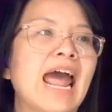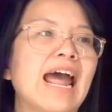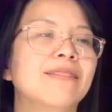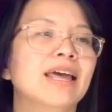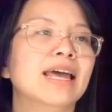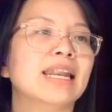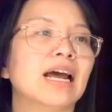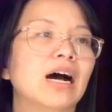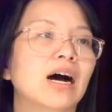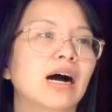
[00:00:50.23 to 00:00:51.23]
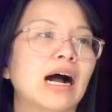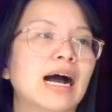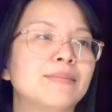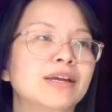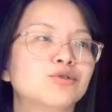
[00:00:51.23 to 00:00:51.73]
And then
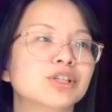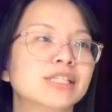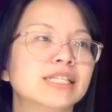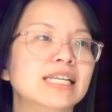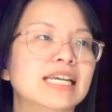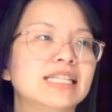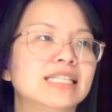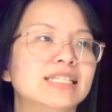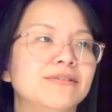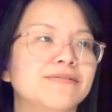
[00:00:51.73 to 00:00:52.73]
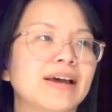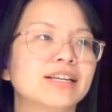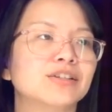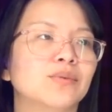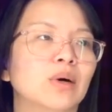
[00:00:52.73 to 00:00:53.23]
I'm interested in the
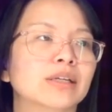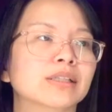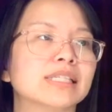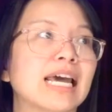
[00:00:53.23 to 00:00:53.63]
defective ones,